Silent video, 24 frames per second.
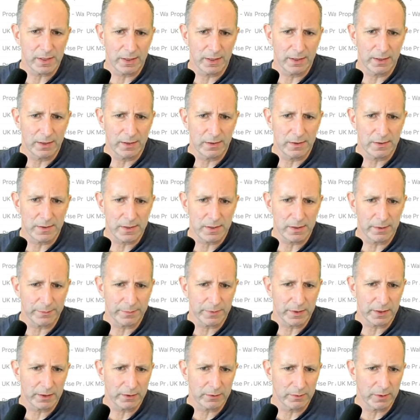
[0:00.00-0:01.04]
is
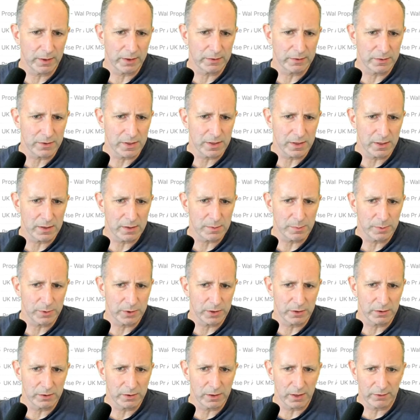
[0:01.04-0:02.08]
something around a sensible
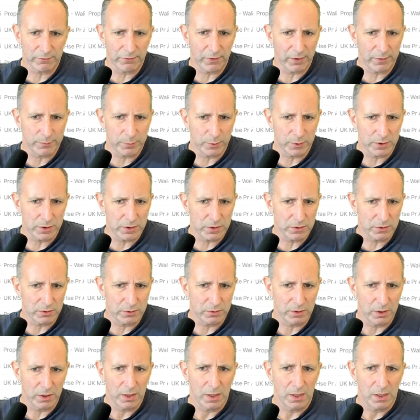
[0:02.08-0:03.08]
yield like 5.2,